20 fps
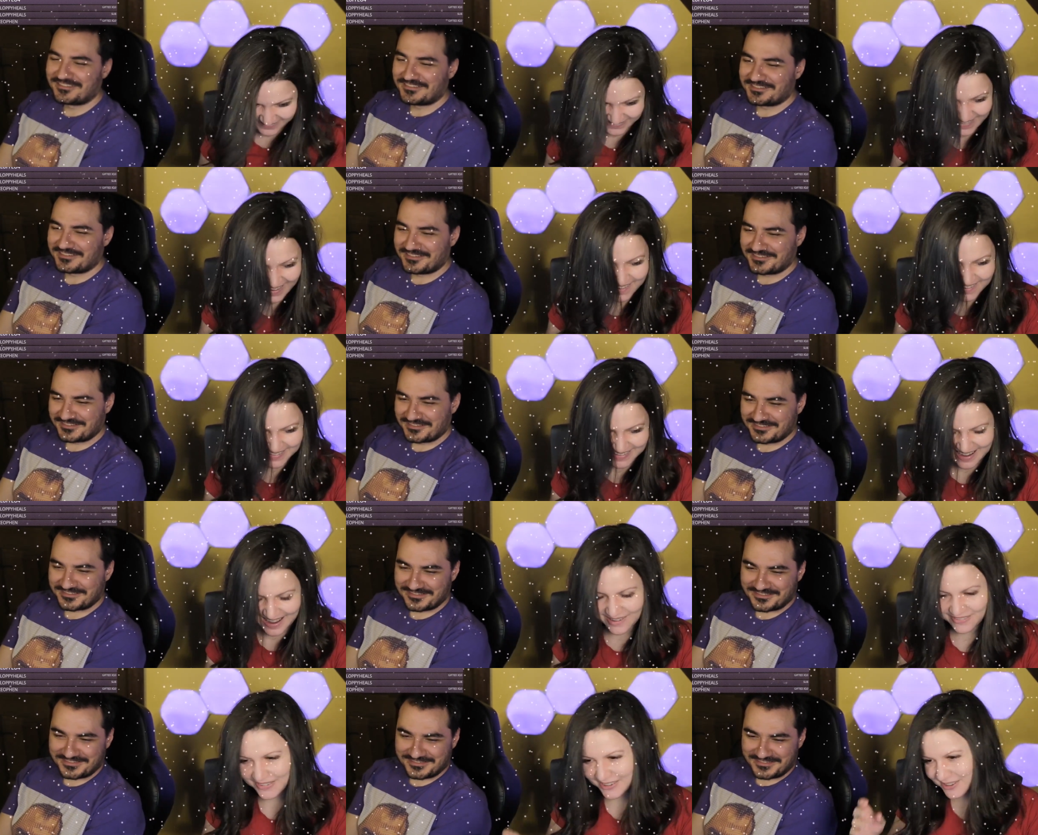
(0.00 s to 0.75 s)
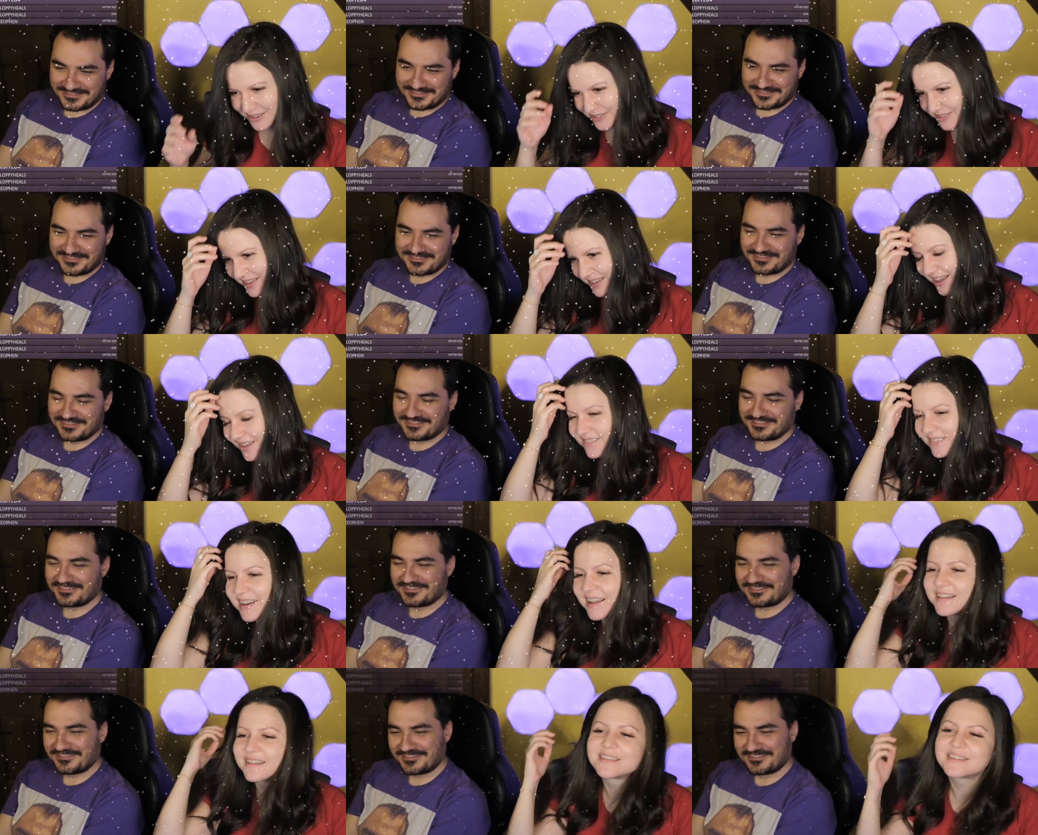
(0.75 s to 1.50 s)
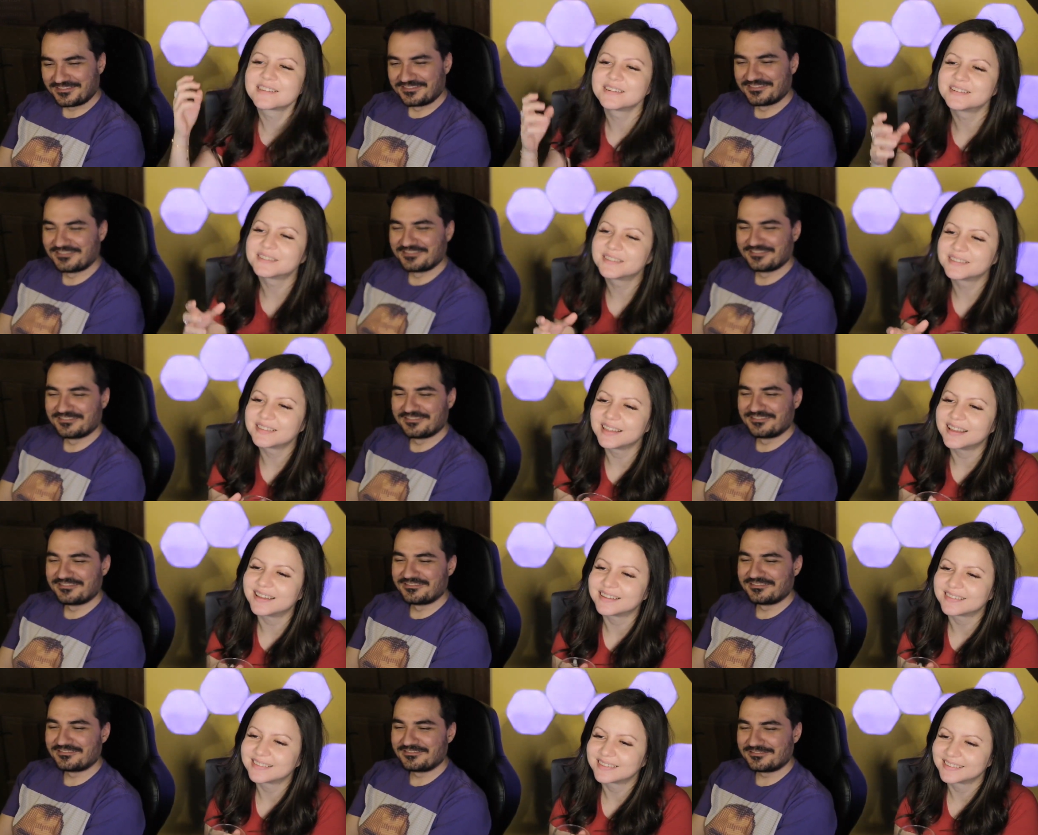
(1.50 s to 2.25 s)
Speaker 1: Fair enough. I don't have an answer to
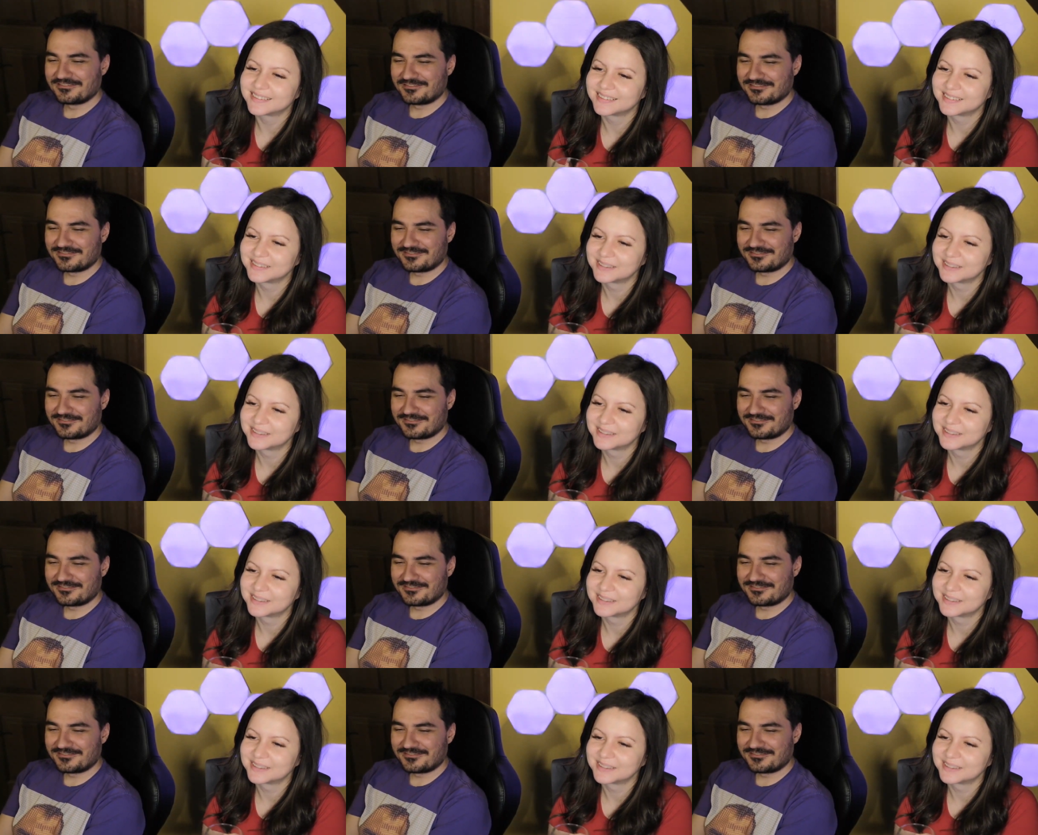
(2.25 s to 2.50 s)
that.